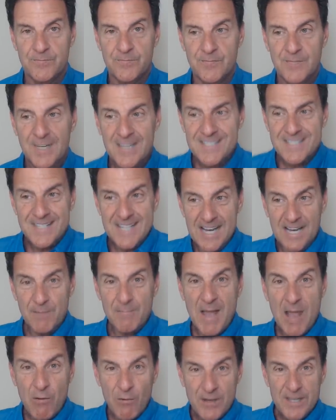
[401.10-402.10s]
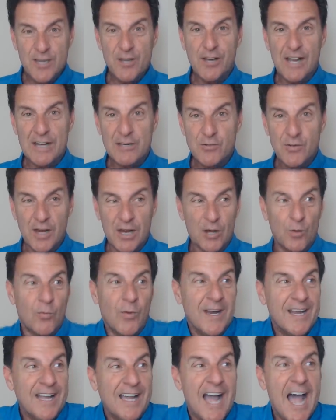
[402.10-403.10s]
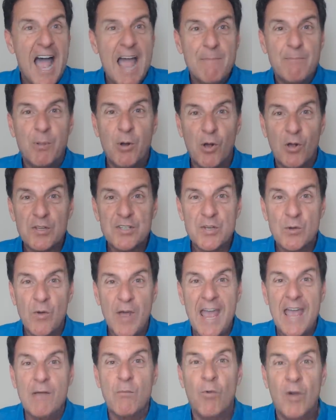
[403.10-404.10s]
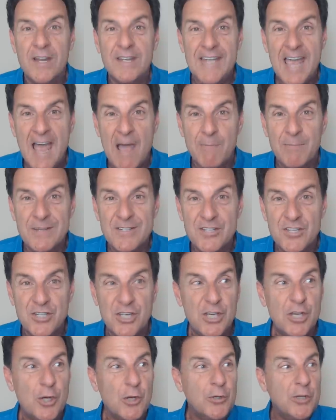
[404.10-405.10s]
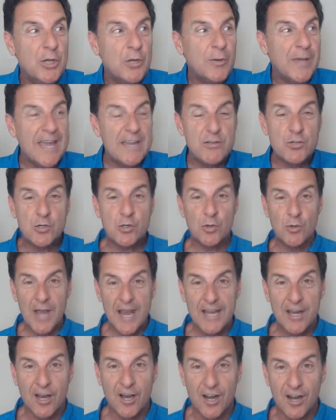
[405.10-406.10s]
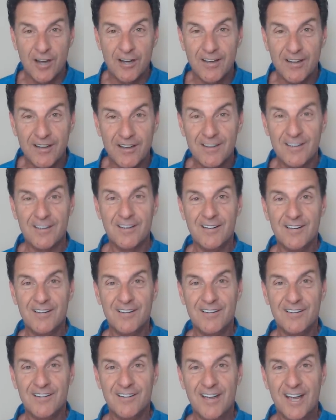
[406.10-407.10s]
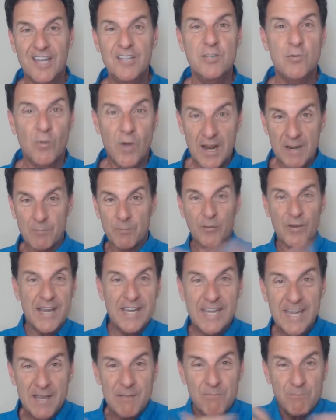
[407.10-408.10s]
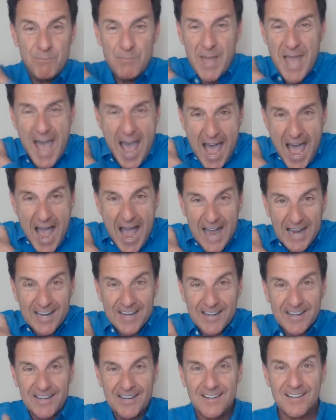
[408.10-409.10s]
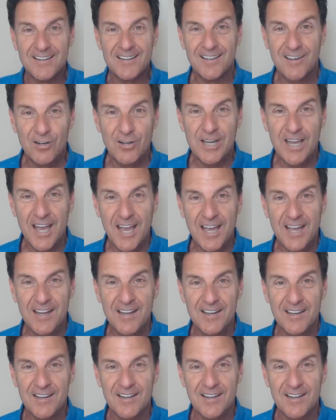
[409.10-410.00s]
Because think about when you get triggered. When a guy pulls away, what happens to you? You get triggered and you want to bring him back, okay?